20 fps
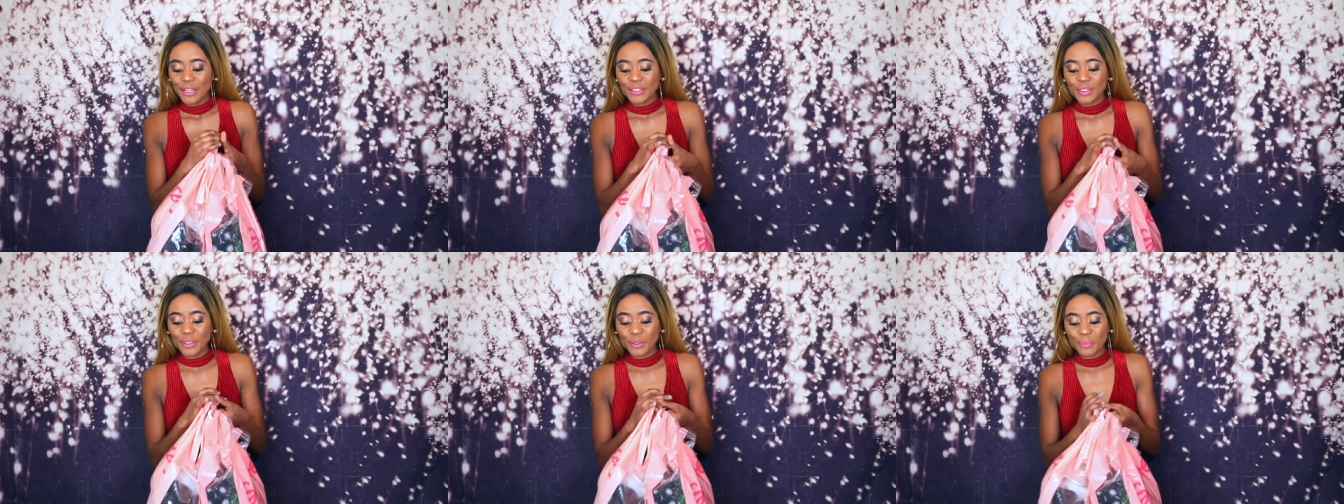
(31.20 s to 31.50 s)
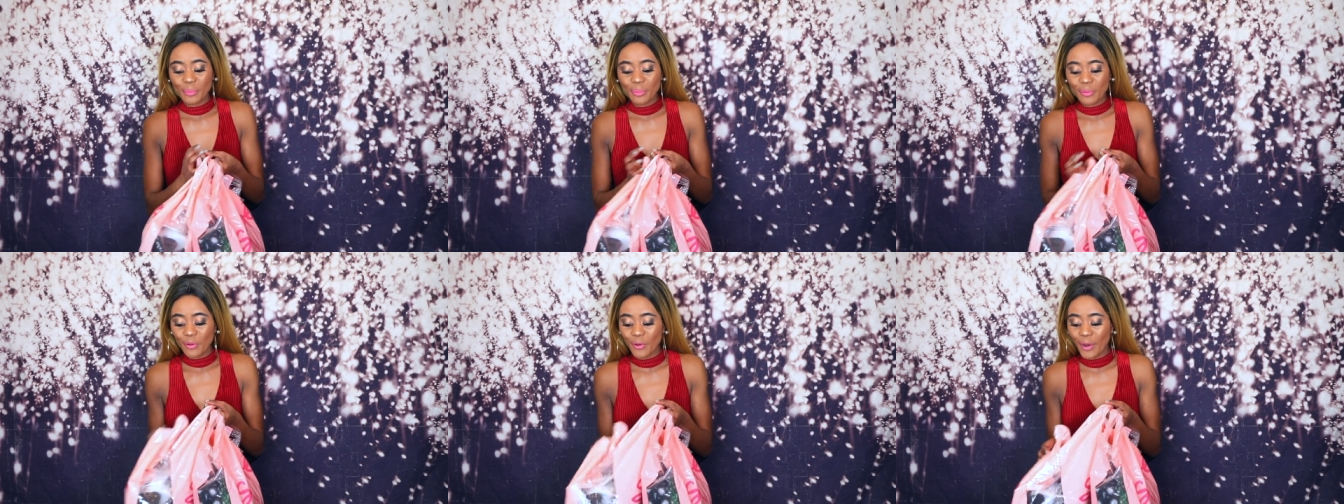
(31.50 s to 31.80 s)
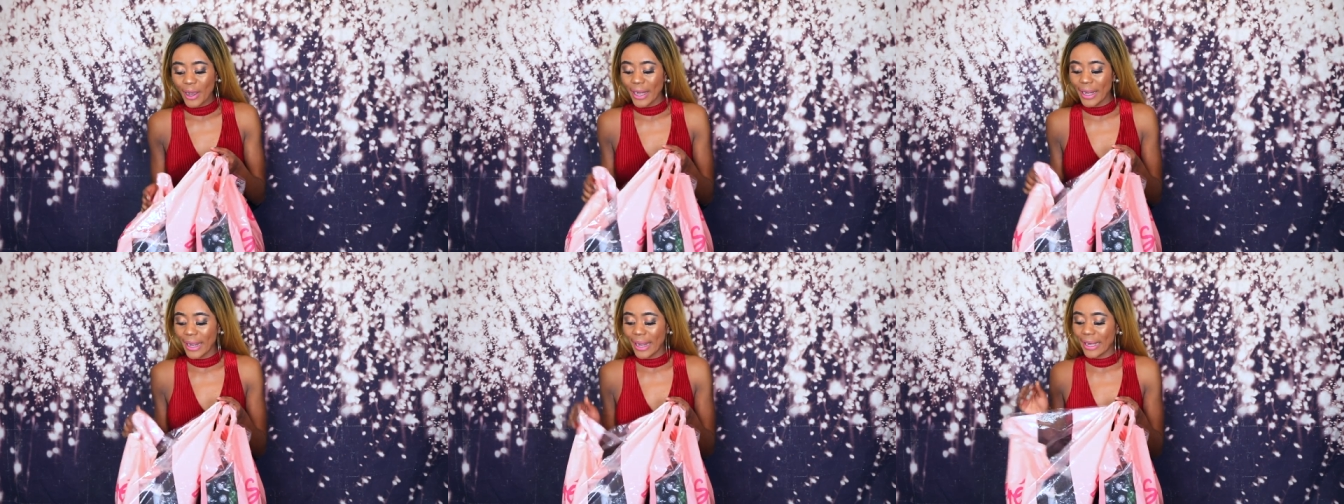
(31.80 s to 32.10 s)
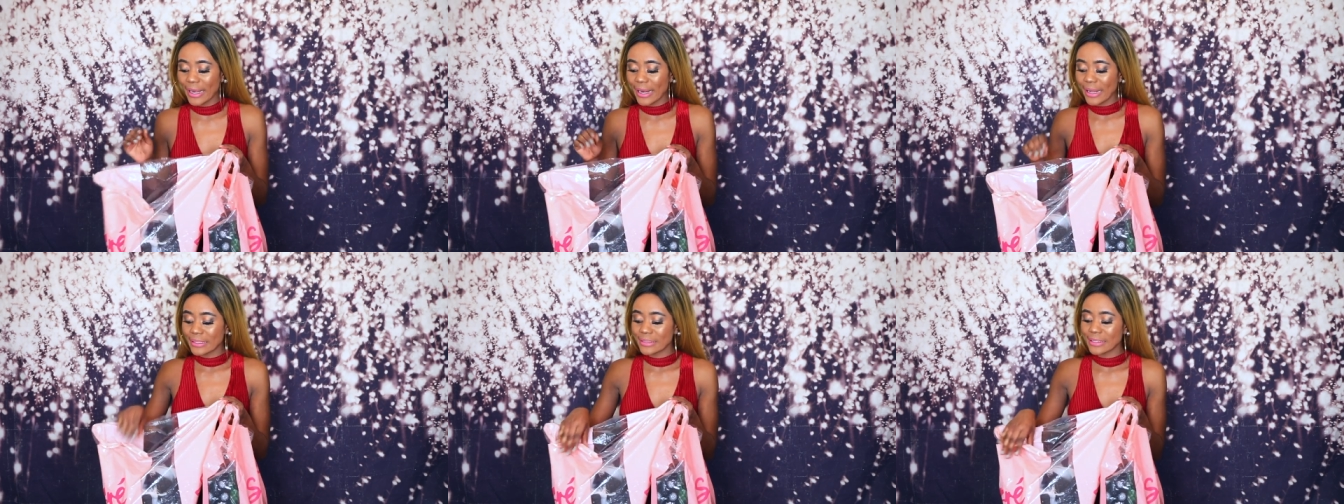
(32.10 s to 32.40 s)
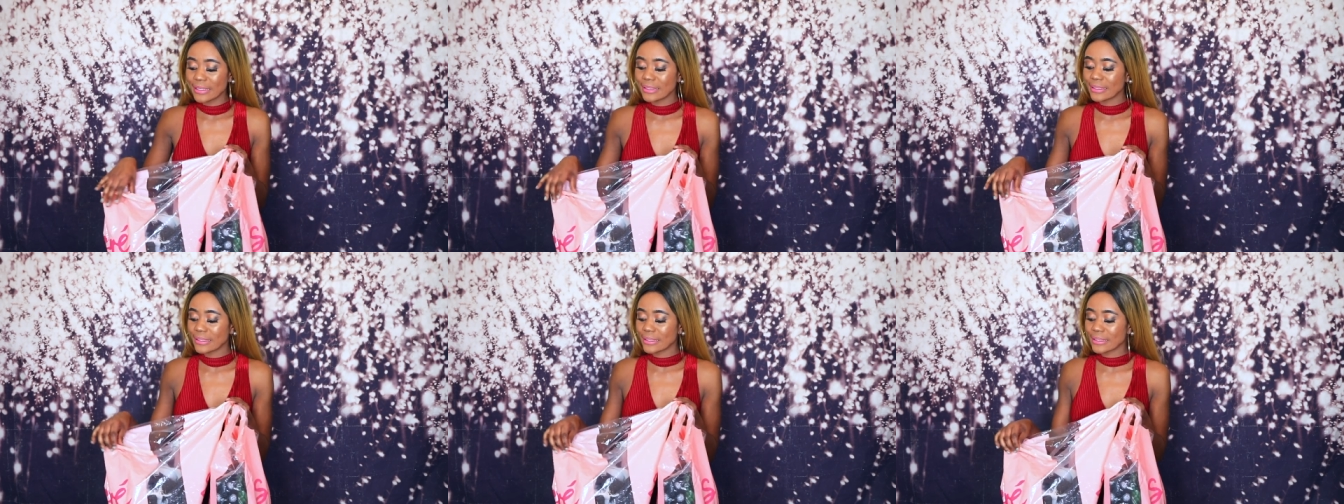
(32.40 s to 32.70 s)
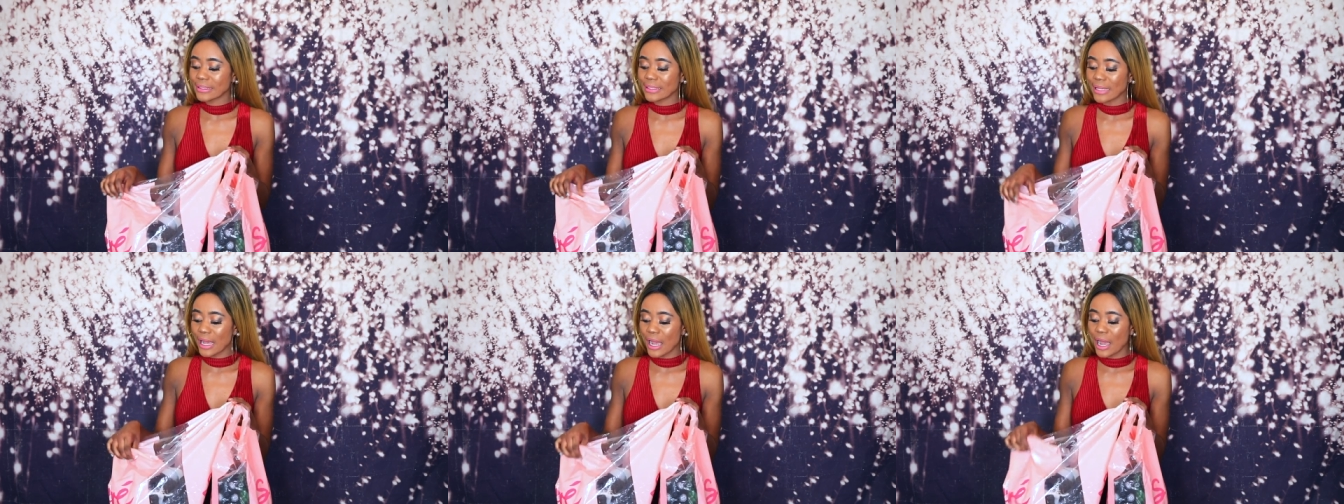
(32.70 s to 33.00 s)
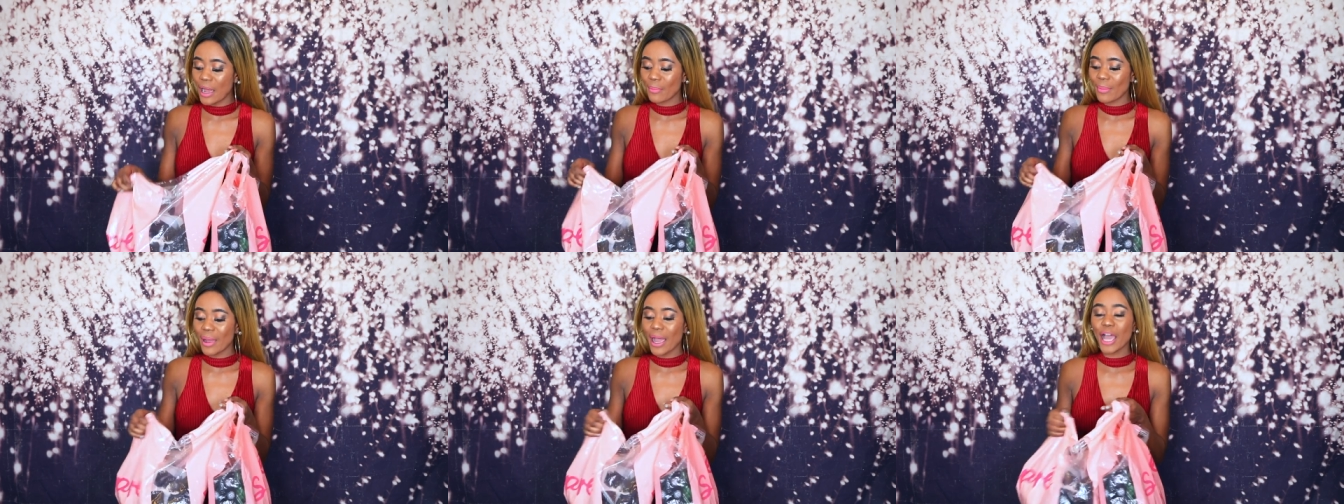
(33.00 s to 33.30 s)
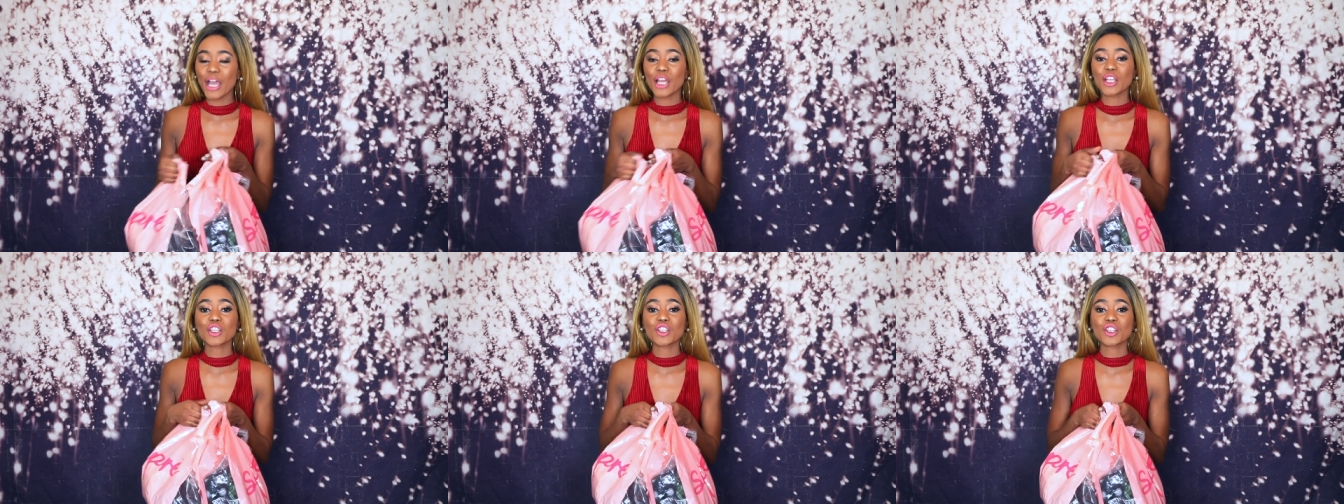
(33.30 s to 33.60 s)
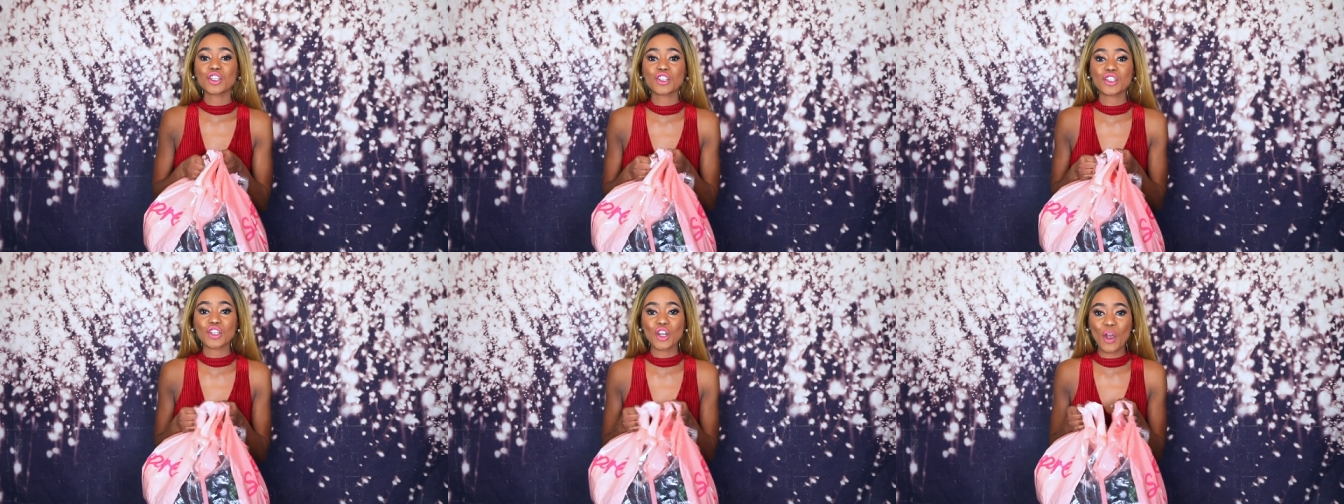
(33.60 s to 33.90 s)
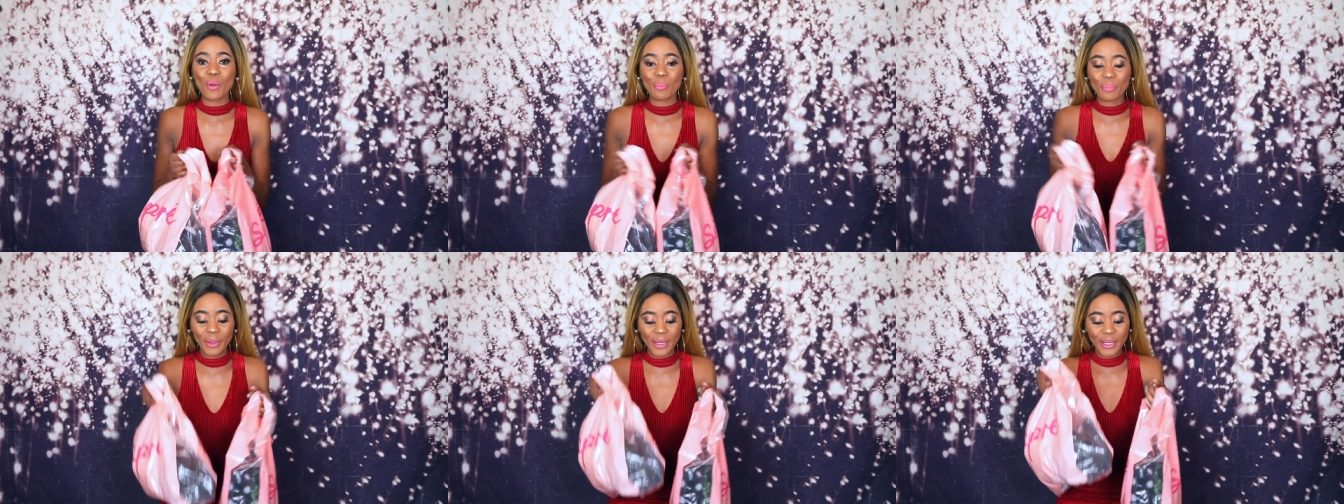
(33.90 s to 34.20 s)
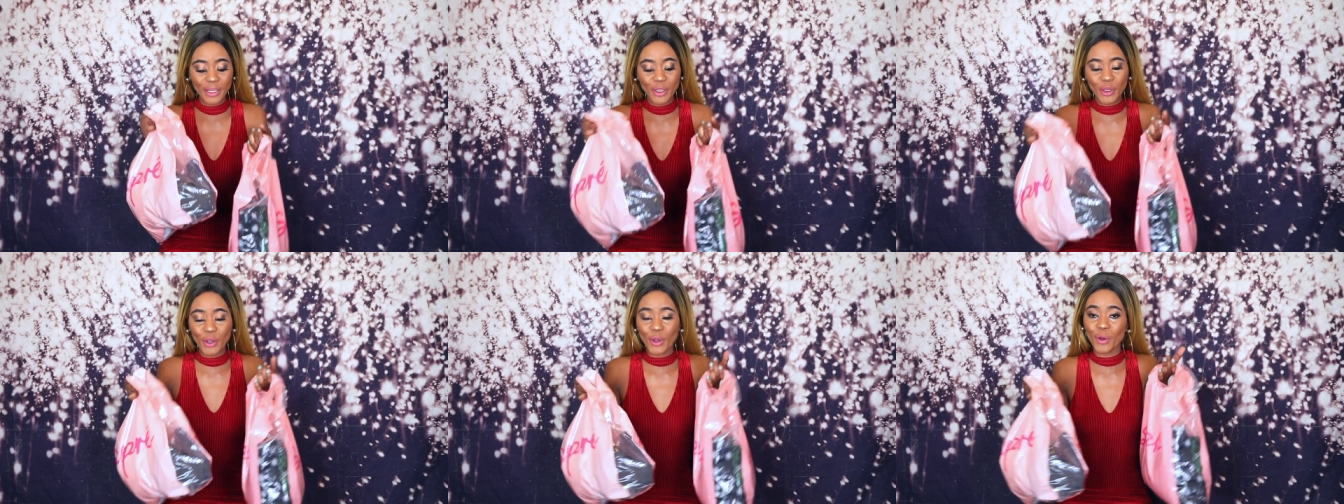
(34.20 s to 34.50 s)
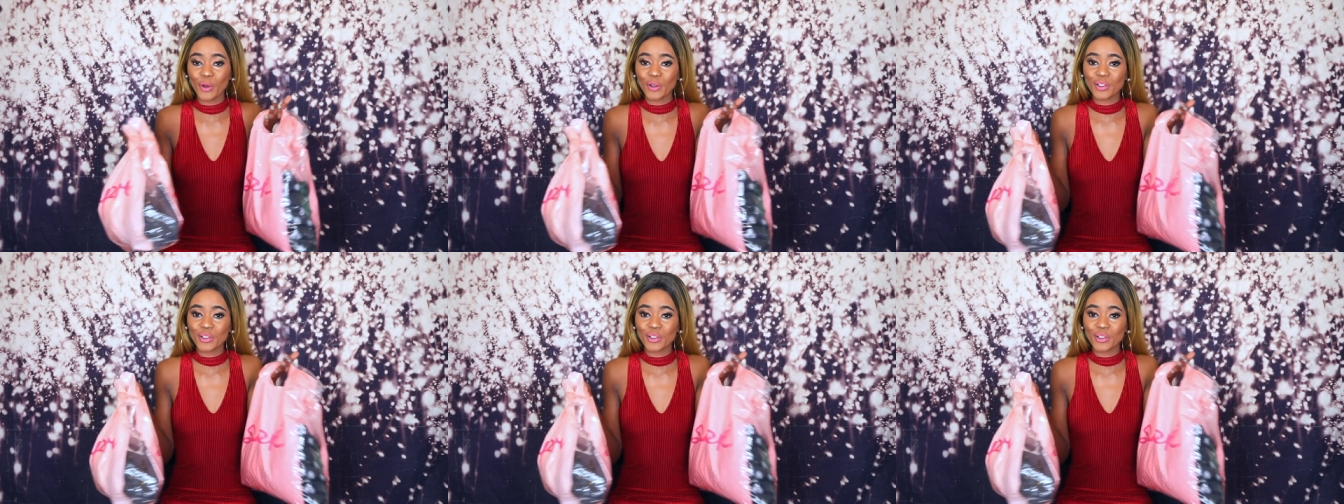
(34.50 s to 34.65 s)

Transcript: silk and I did some shopping, yo.